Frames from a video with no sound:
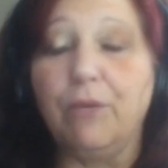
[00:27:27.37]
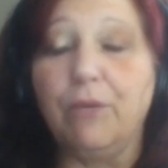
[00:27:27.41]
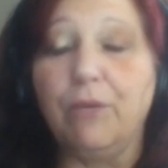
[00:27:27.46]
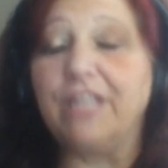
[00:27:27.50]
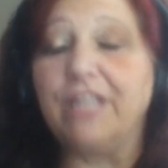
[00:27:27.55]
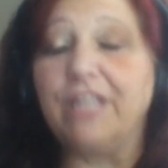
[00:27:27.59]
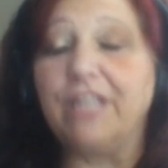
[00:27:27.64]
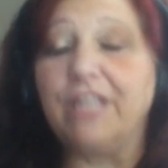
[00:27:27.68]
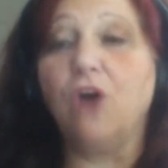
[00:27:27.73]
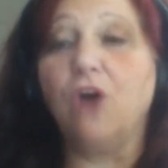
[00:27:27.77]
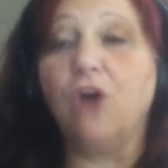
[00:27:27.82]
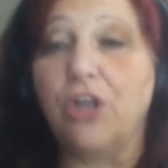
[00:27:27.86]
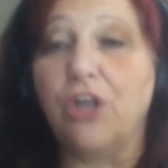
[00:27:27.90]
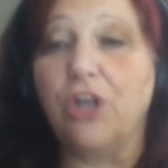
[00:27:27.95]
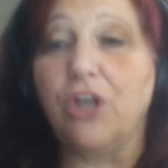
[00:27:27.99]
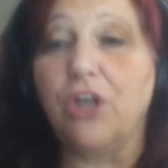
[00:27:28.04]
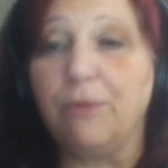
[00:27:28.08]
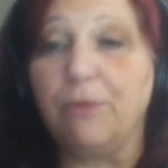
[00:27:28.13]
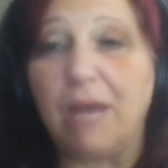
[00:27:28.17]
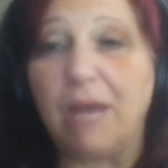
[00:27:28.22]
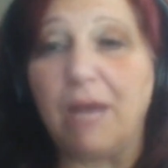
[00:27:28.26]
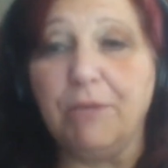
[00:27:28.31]
yeah, we could
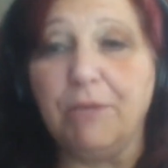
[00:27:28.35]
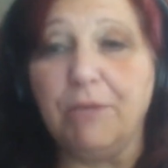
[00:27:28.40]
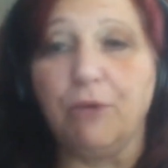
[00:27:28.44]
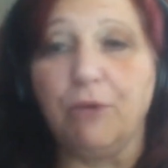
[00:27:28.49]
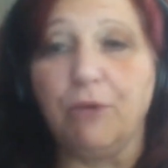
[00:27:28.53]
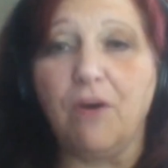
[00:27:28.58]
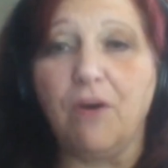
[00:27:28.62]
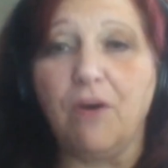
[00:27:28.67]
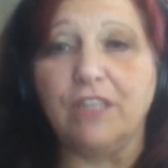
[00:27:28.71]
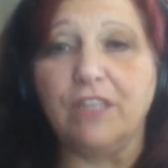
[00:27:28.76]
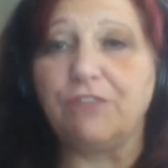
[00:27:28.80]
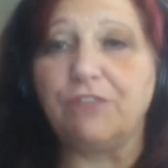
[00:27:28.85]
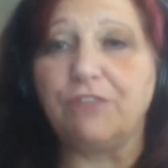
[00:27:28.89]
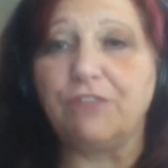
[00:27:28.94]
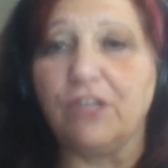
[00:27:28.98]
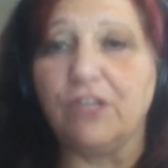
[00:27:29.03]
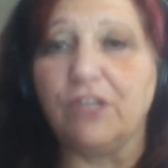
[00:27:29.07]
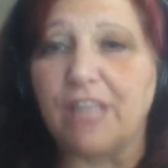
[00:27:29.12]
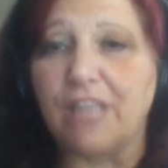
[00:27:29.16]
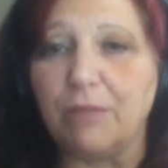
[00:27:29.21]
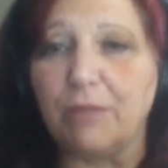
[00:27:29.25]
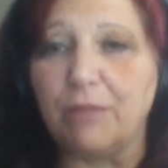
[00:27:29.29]
do a whole show about
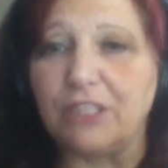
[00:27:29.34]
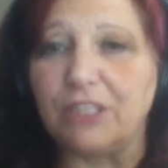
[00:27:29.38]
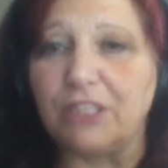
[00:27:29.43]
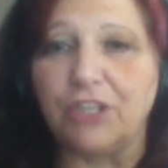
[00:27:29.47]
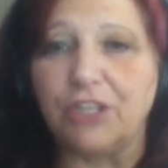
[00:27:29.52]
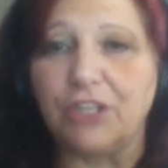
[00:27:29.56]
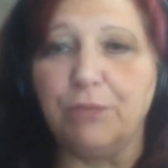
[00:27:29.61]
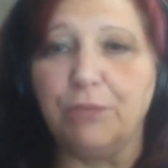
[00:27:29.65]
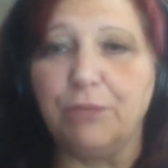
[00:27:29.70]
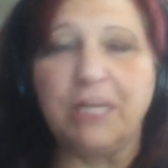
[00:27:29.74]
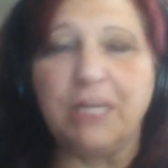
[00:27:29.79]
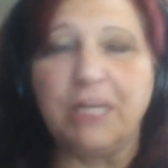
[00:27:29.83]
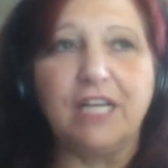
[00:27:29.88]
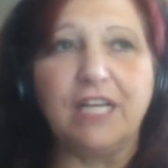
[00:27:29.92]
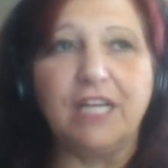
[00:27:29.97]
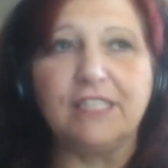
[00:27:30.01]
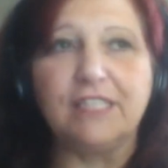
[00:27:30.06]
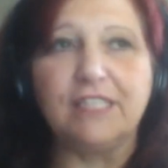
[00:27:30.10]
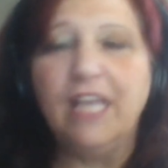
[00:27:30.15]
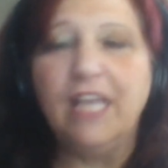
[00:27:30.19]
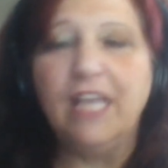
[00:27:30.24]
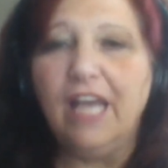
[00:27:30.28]
marijuana as far as I'm
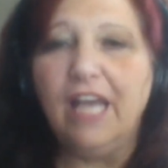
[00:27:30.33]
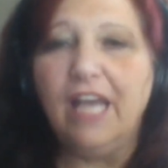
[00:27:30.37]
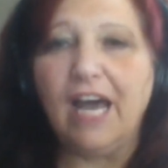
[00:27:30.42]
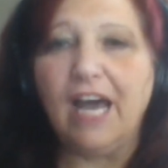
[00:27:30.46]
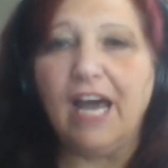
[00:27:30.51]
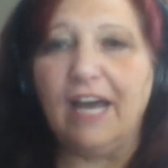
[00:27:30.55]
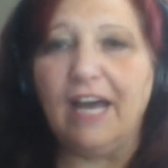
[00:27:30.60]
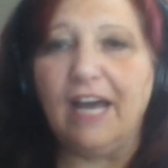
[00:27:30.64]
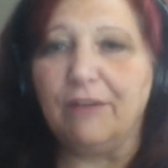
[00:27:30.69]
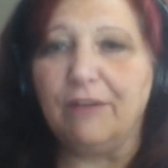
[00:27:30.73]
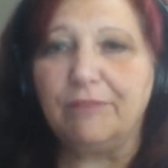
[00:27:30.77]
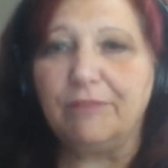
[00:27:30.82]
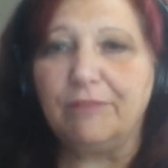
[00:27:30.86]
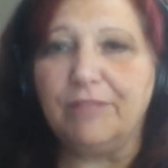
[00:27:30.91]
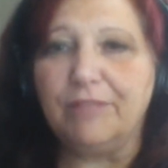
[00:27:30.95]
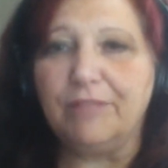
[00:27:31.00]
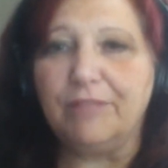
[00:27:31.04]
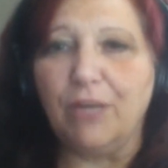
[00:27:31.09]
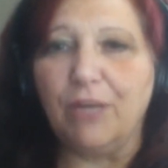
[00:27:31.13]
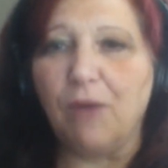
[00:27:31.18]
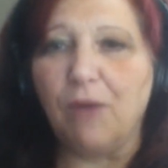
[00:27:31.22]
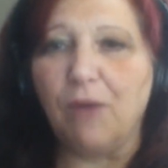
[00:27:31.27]
concerned, because,
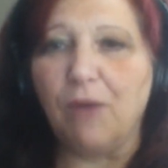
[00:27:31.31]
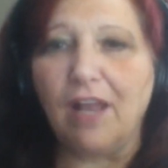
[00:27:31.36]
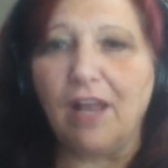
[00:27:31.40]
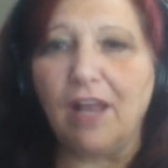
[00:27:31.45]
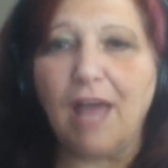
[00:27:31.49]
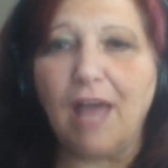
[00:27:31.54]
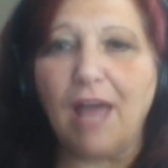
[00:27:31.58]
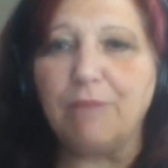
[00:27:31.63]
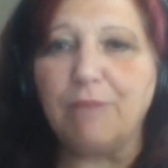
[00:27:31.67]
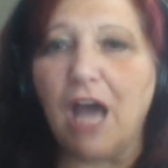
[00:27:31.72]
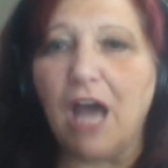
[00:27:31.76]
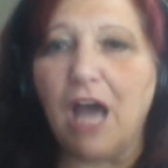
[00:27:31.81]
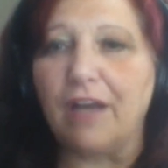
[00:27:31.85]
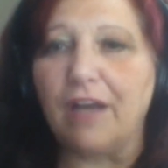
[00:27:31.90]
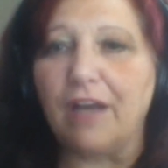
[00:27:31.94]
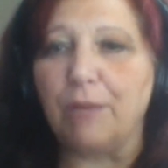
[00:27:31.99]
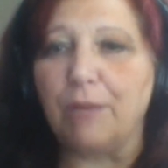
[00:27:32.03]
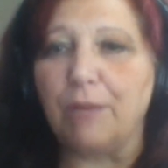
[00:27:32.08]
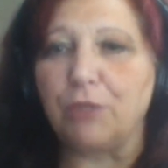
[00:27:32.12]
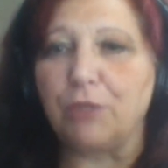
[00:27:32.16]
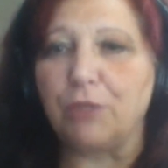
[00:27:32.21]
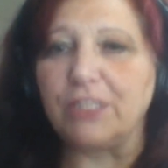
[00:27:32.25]
uh, you know, while I'm
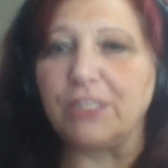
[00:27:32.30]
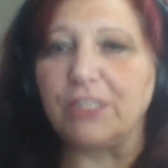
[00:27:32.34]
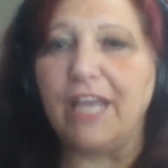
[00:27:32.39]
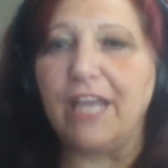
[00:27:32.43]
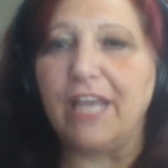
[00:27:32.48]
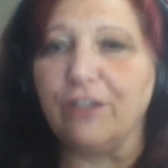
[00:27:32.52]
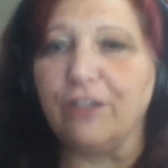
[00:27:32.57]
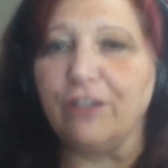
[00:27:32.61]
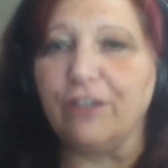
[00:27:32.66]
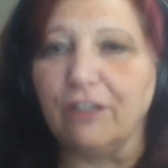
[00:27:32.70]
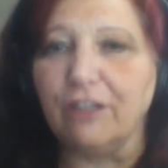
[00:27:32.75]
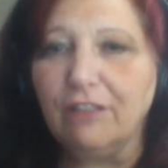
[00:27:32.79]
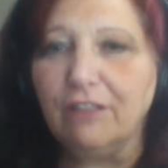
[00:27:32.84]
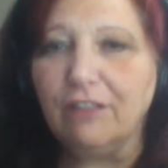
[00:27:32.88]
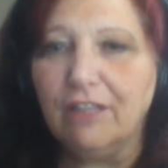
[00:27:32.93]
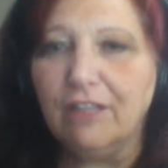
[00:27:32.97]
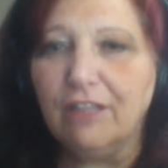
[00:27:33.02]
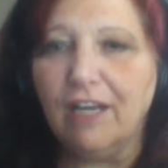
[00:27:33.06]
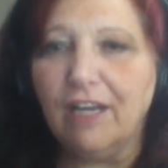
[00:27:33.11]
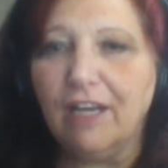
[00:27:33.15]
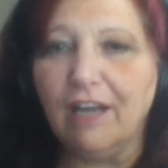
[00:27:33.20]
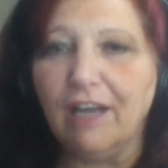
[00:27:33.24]
not a
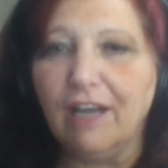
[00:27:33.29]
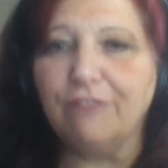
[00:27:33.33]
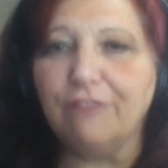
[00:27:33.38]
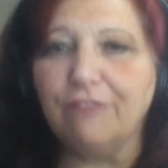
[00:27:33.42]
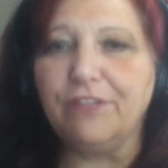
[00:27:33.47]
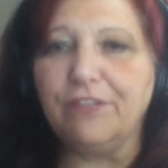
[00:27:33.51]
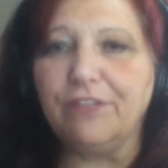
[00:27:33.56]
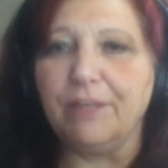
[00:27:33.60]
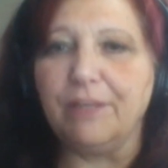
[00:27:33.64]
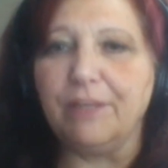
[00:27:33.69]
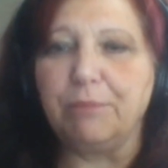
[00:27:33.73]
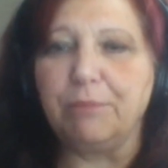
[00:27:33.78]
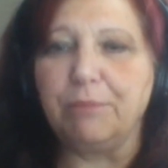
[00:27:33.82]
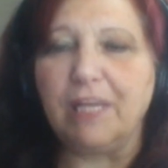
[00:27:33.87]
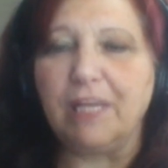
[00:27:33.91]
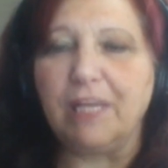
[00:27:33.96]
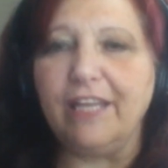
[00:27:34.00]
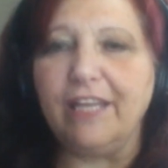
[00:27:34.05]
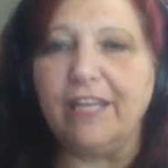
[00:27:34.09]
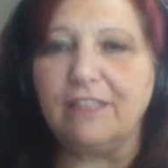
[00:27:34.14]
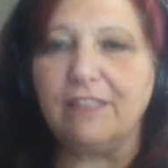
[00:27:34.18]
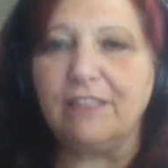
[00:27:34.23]
partaker of
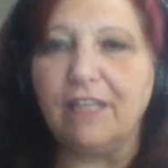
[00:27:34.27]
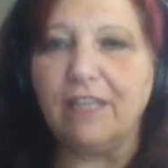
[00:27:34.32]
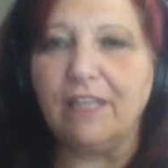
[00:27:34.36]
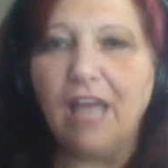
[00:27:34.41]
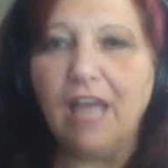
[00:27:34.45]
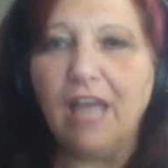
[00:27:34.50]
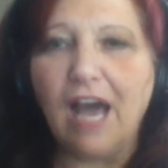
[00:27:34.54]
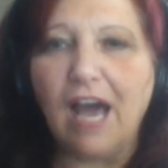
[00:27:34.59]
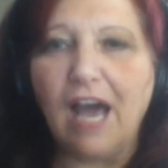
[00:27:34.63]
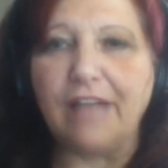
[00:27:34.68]
the plant,